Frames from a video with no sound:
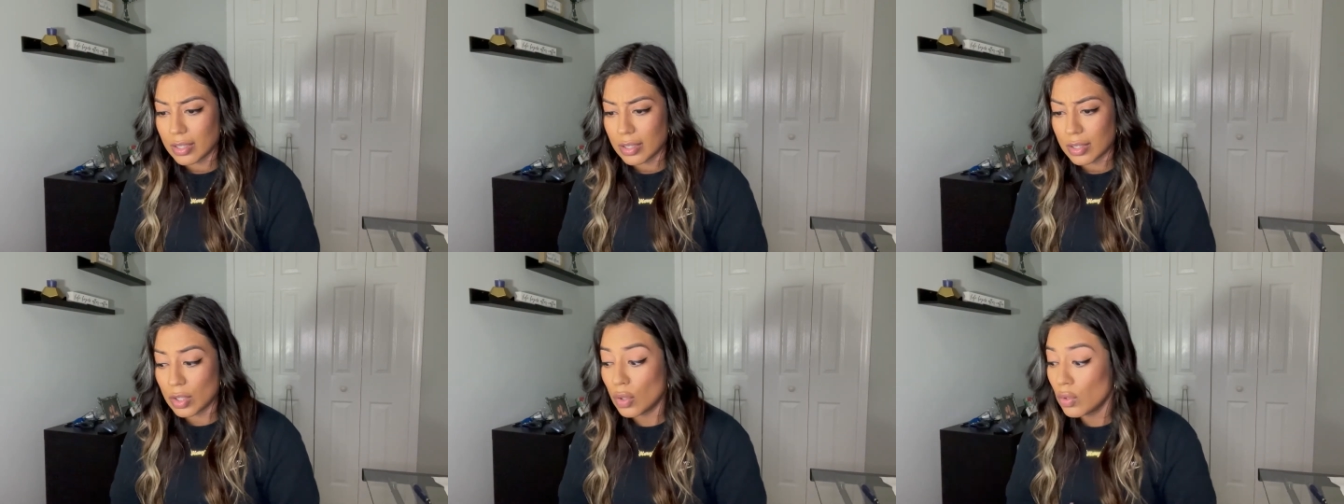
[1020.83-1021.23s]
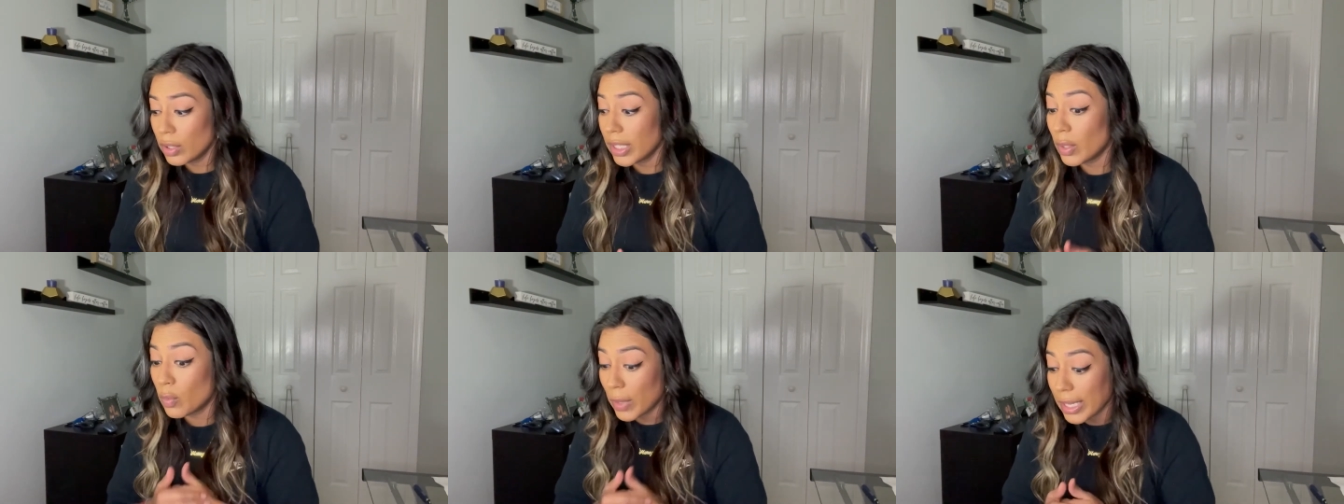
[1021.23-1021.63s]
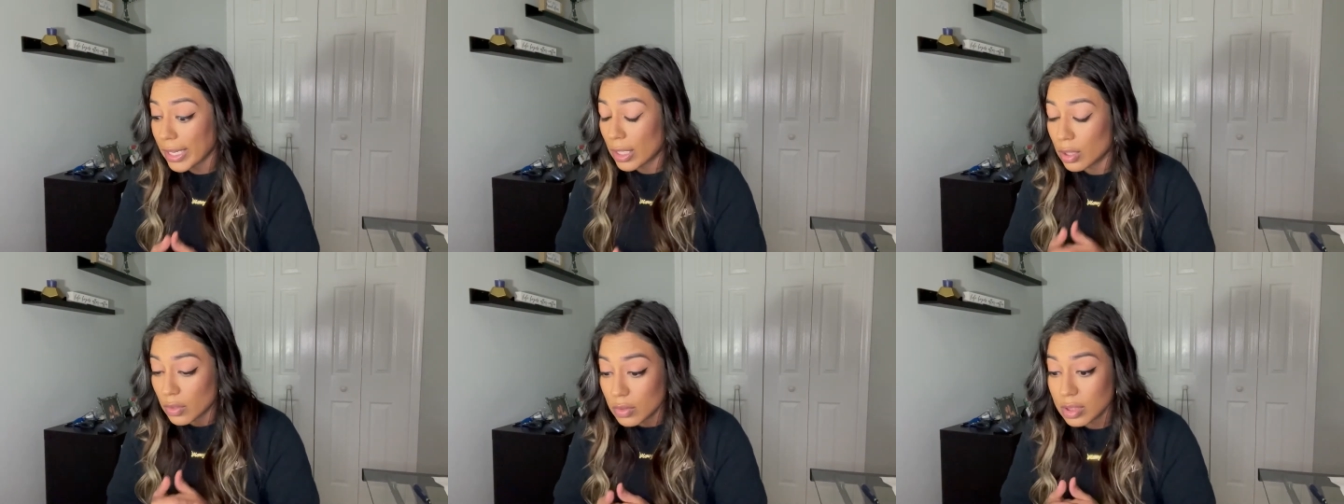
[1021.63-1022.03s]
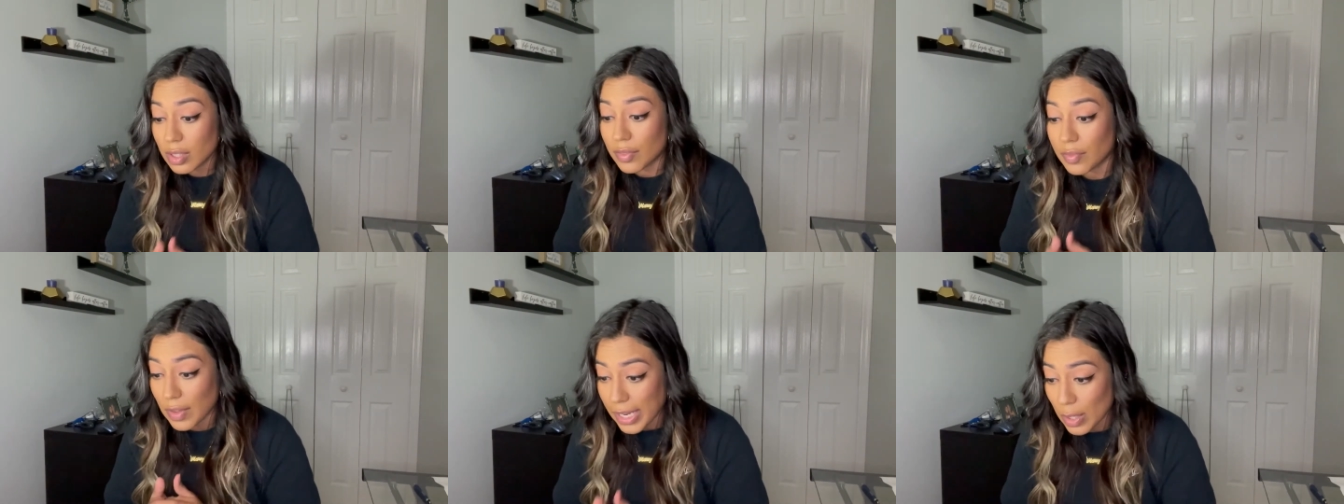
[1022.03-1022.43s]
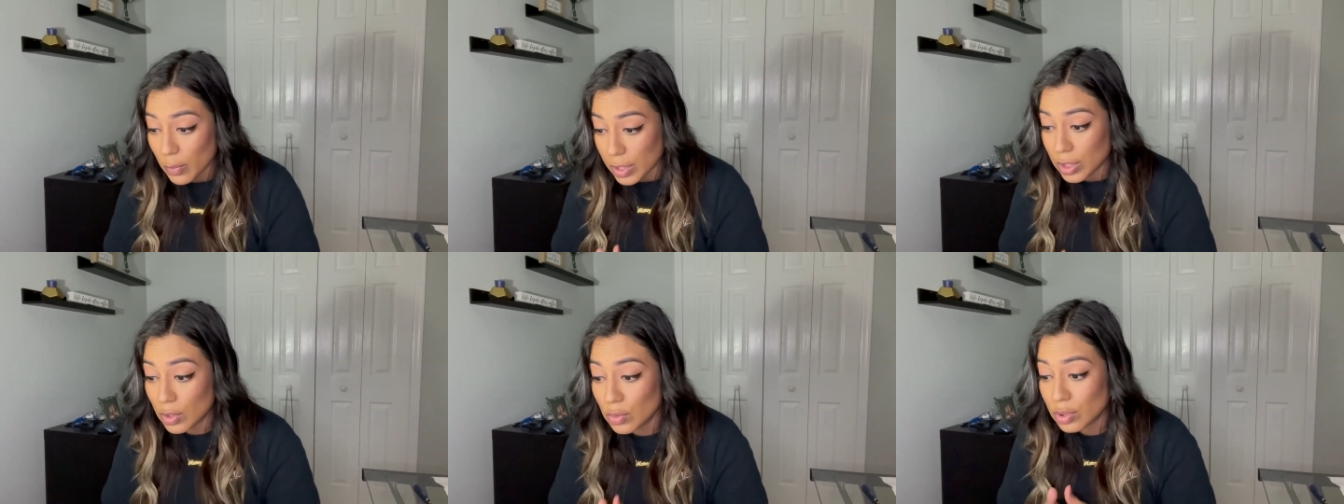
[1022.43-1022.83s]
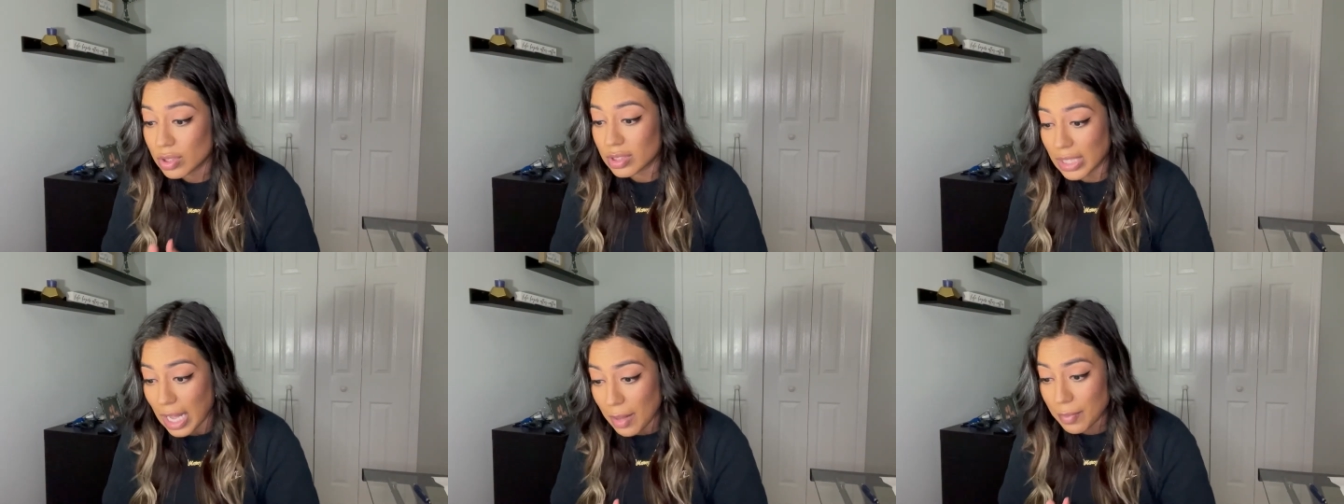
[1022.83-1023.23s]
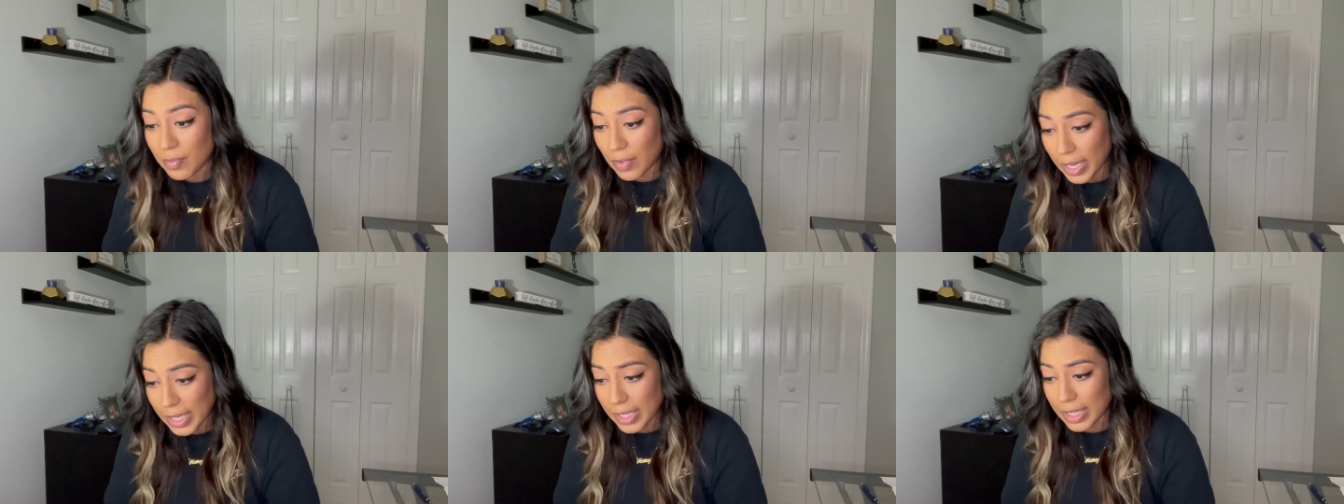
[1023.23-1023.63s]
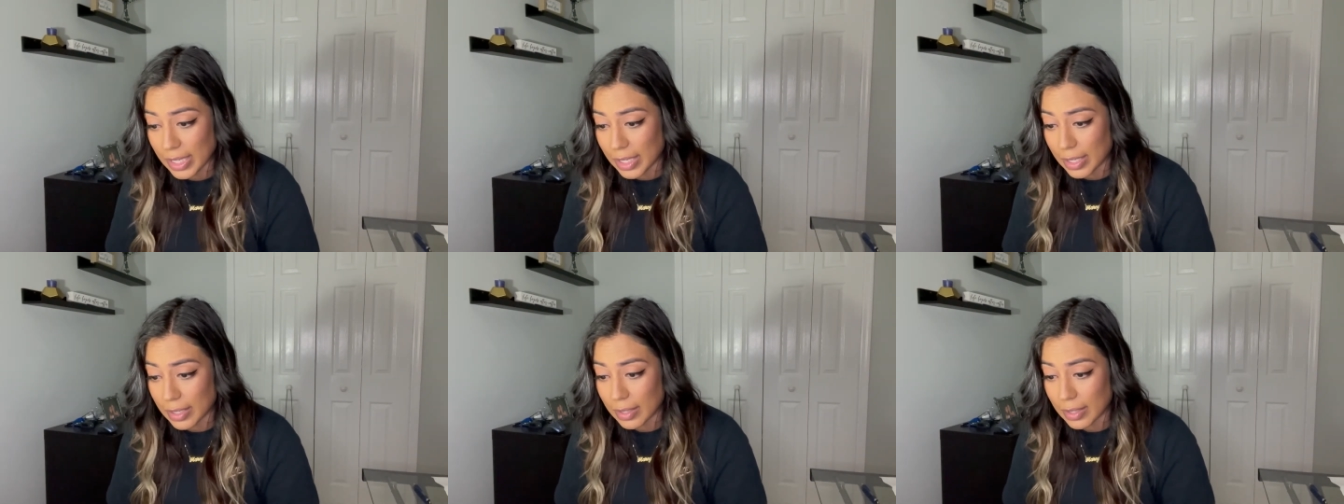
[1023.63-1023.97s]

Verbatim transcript: You're only weak and lose a fight when you stop fighting.